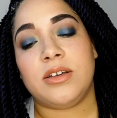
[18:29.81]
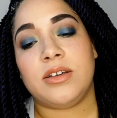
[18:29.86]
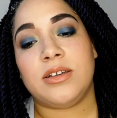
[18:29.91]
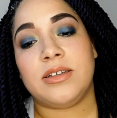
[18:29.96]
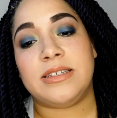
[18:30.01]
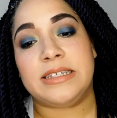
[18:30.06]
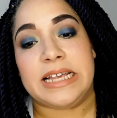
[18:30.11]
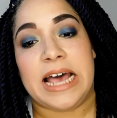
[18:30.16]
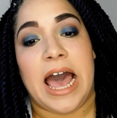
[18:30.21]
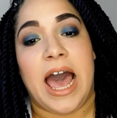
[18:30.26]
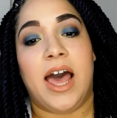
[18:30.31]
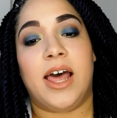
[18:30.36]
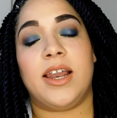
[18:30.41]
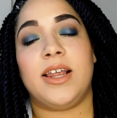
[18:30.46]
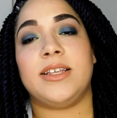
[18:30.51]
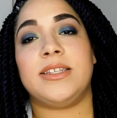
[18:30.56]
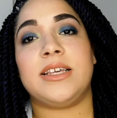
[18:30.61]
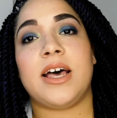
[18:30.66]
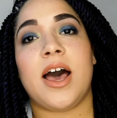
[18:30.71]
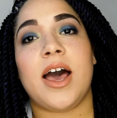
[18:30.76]
sad
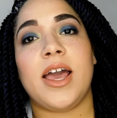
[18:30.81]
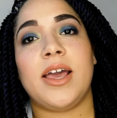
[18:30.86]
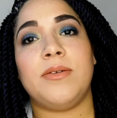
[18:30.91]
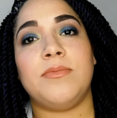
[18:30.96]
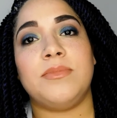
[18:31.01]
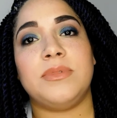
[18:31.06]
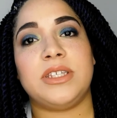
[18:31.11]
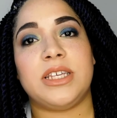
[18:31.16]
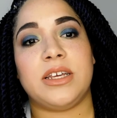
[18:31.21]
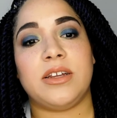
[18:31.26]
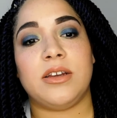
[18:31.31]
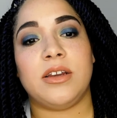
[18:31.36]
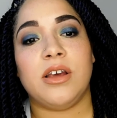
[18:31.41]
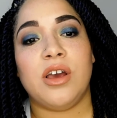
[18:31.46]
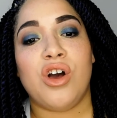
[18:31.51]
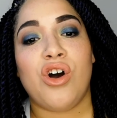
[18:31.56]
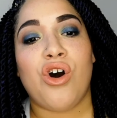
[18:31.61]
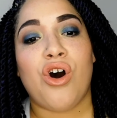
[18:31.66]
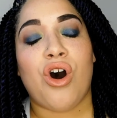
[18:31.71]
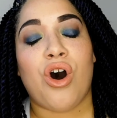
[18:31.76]
at times and
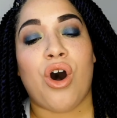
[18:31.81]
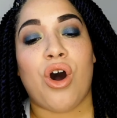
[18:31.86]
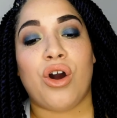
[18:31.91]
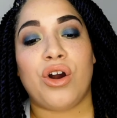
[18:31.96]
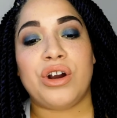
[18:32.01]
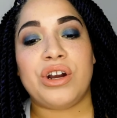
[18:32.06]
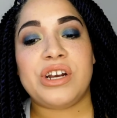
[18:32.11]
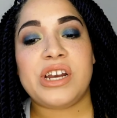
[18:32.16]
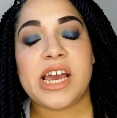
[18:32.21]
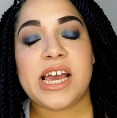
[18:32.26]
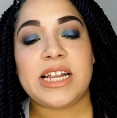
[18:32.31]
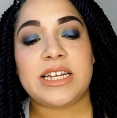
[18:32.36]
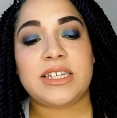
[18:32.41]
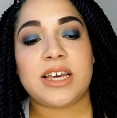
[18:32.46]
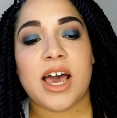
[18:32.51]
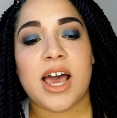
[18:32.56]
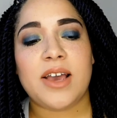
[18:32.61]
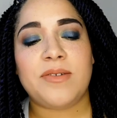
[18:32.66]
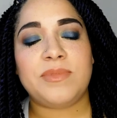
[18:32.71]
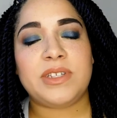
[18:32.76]
hard at
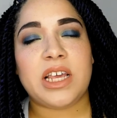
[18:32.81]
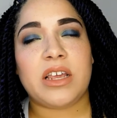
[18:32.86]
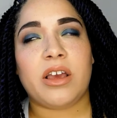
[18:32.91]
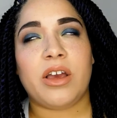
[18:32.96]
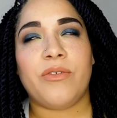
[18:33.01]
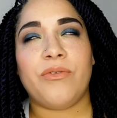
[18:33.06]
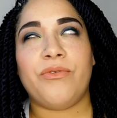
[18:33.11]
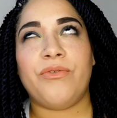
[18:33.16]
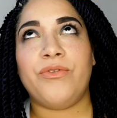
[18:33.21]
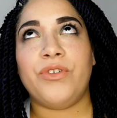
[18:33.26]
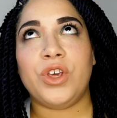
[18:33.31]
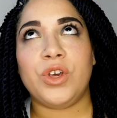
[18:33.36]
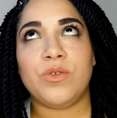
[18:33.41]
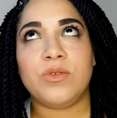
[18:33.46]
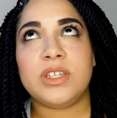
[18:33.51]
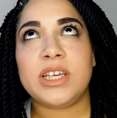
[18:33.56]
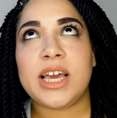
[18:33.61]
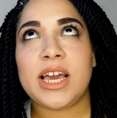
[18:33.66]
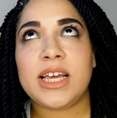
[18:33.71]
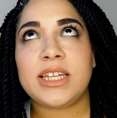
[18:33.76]
times and
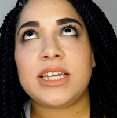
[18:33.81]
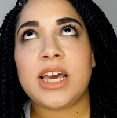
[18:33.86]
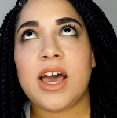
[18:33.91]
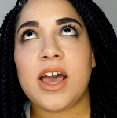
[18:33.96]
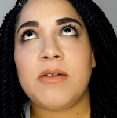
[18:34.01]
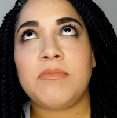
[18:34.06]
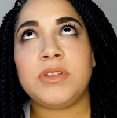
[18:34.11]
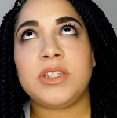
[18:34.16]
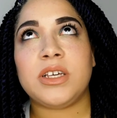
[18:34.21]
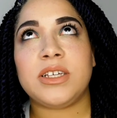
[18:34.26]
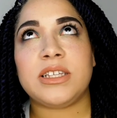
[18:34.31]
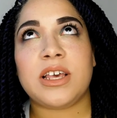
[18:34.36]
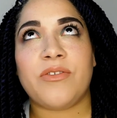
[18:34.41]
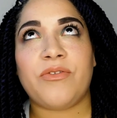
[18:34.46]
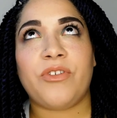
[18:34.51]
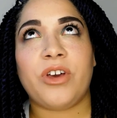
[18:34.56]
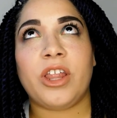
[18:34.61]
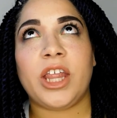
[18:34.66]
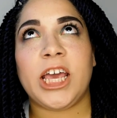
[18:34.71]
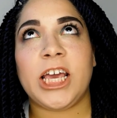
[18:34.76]
confusing at times, because I
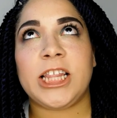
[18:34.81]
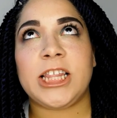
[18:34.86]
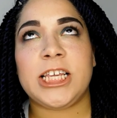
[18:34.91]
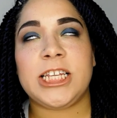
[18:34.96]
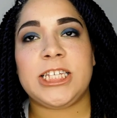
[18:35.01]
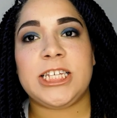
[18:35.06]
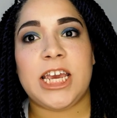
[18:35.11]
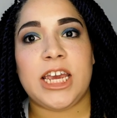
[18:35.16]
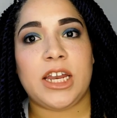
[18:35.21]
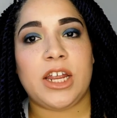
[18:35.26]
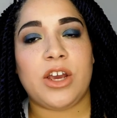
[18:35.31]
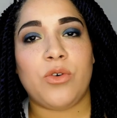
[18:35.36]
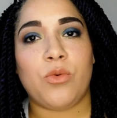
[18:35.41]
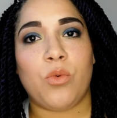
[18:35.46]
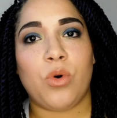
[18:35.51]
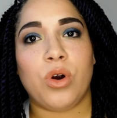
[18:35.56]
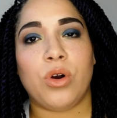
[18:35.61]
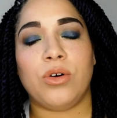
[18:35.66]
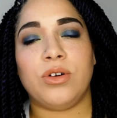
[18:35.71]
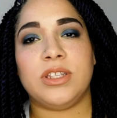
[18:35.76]
feel like the dating
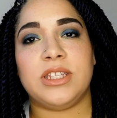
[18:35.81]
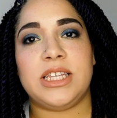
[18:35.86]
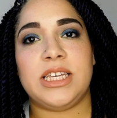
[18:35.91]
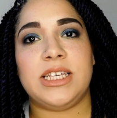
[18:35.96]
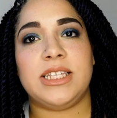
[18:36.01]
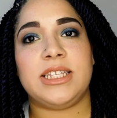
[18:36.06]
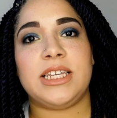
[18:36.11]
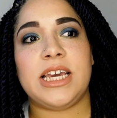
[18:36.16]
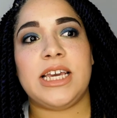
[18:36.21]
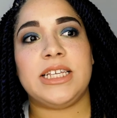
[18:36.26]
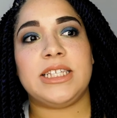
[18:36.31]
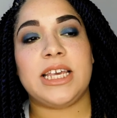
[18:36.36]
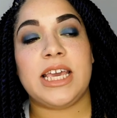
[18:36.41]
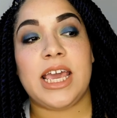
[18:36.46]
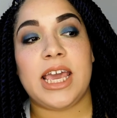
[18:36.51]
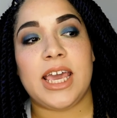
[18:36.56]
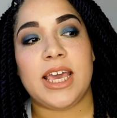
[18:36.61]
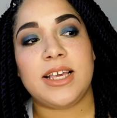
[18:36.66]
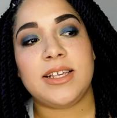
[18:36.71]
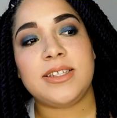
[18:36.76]
world these days
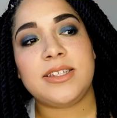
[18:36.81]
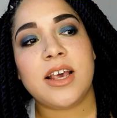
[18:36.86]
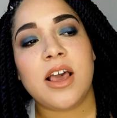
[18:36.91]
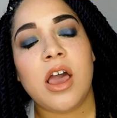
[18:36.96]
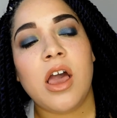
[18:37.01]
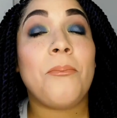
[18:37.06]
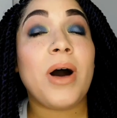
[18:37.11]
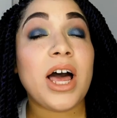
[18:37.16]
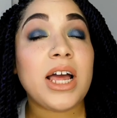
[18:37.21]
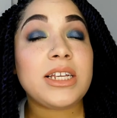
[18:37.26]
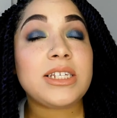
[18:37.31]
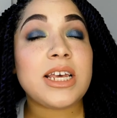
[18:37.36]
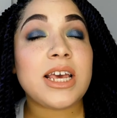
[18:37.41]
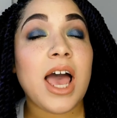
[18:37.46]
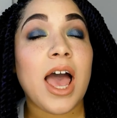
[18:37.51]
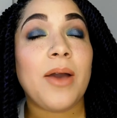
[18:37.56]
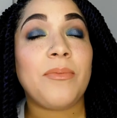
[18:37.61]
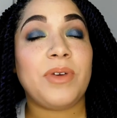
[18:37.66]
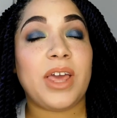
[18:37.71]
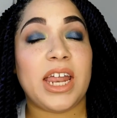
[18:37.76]
is. But
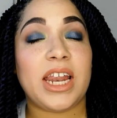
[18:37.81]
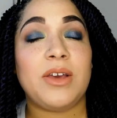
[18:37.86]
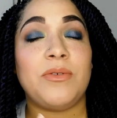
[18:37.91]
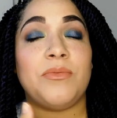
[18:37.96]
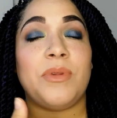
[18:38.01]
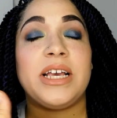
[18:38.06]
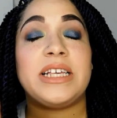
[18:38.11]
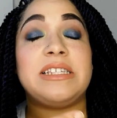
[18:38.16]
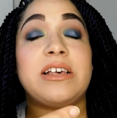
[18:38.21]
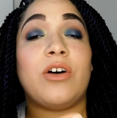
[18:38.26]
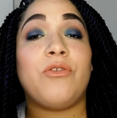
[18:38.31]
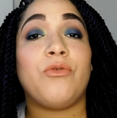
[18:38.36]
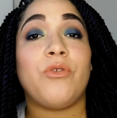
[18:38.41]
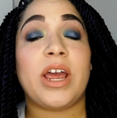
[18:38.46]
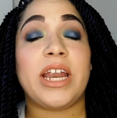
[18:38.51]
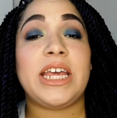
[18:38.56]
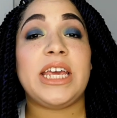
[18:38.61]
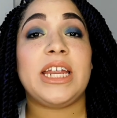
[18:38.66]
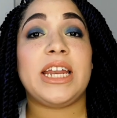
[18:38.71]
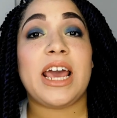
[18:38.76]
I'm getting myself
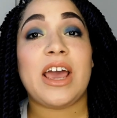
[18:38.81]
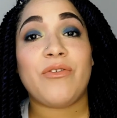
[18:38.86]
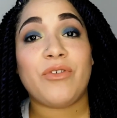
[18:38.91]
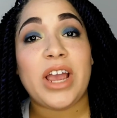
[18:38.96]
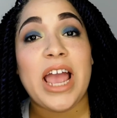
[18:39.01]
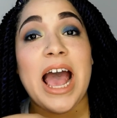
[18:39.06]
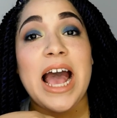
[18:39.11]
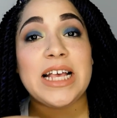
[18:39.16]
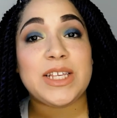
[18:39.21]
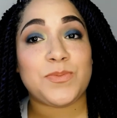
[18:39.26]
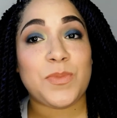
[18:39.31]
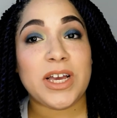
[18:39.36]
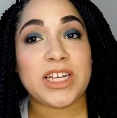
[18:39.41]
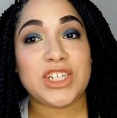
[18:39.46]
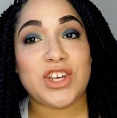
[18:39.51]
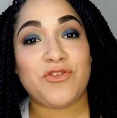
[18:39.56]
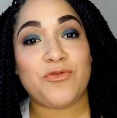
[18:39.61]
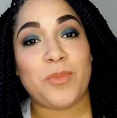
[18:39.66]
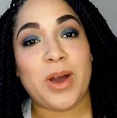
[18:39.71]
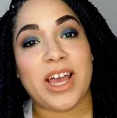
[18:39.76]
ready in every
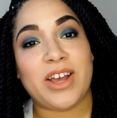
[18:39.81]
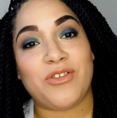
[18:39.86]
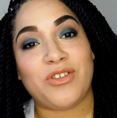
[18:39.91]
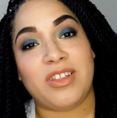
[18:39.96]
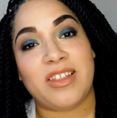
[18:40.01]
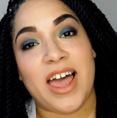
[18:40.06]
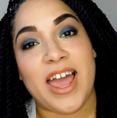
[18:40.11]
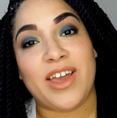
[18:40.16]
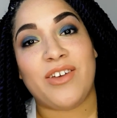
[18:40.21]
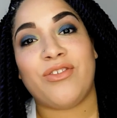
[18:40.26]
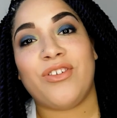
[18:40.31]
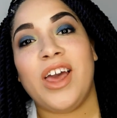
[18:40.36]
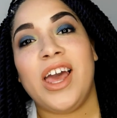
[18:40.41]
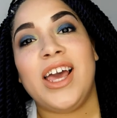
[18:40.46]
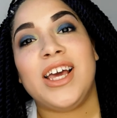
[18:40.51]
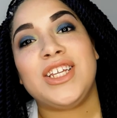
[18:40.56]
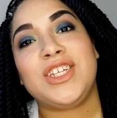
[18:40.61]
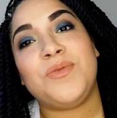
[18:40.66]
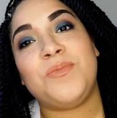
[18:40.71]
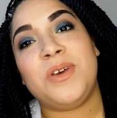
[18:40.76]
aspect of my life
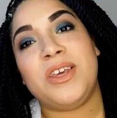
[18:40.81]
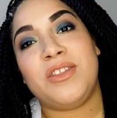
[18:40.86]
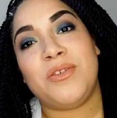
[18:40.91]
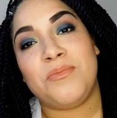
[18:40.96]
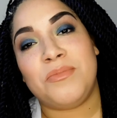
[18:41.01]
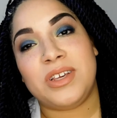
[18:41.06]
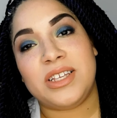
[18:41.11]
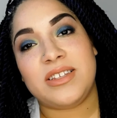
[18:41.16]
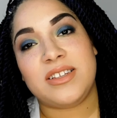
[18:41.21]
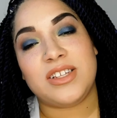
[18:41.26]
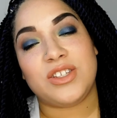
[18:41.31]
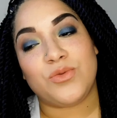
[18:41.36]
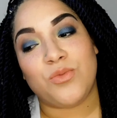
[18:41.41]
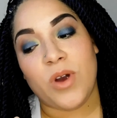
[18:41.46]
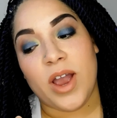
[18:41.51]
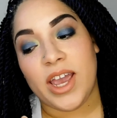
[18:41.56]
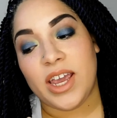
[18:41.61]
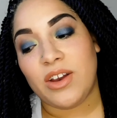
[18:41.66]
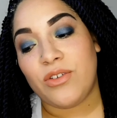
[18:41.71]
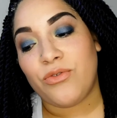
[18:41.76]
to be the Mrs.
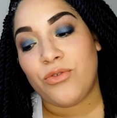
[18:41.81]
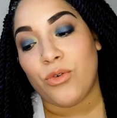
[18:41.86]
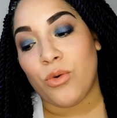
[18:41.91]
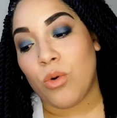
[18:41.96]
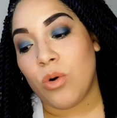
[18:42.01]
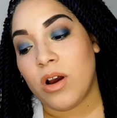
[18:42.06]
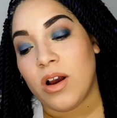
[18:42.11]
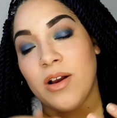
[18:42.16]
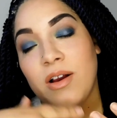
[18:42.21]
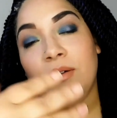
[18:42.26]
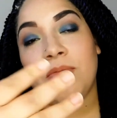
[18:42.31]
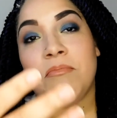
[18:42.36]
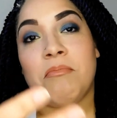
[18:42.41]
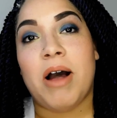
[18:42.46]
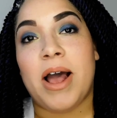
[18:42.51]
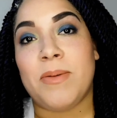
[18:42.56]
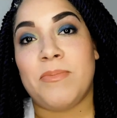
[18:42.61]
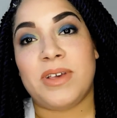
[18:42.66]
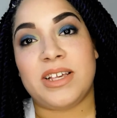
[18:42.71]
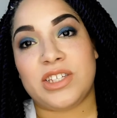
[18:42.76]
Right for
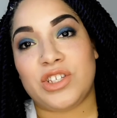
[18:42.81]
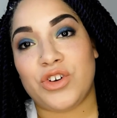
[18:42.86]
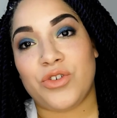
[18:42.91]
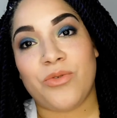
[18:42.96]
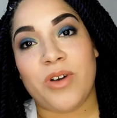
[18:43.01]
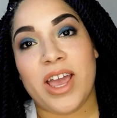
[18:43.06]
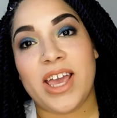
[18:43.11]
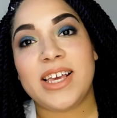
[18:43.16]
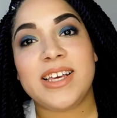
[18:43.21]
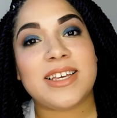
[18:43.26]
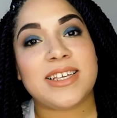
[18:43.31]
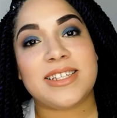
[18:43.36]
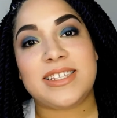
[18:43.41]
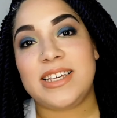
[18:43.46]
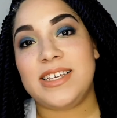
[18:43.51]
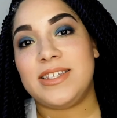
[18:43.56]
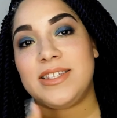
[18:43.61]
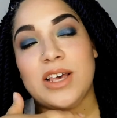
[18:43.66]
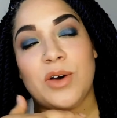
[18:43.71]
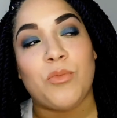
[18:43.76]
my Mr. Right, because
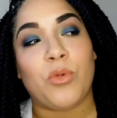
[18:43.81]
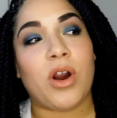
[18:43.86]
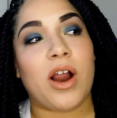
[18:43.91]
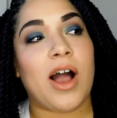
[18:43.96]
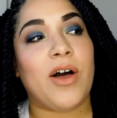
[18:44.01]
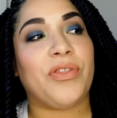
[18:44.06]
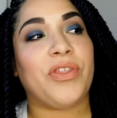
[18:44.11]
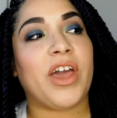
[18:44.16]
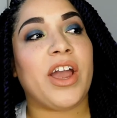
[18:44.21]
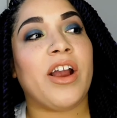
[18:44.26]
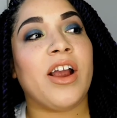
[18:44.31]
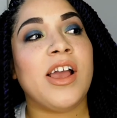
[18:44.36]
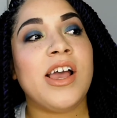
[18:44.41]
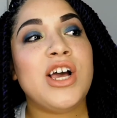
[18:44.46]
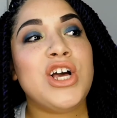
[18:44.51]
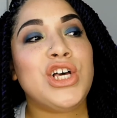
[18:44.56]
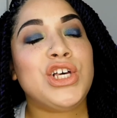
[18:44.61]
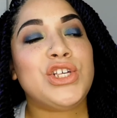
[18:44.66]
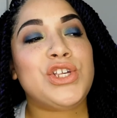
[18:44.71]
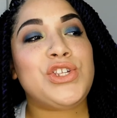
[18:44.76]
he's somewhere out there.
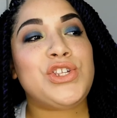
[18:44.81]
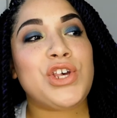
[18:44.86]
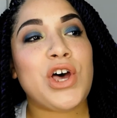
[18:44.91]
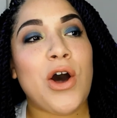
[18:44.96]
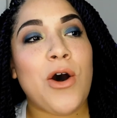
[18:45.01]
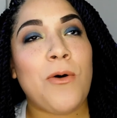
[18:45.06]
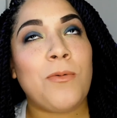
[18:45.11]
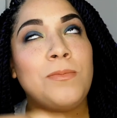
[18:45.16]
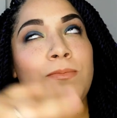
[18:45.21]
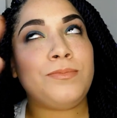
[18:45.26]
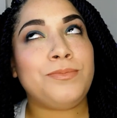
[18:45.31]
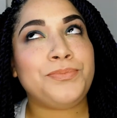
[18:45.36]
So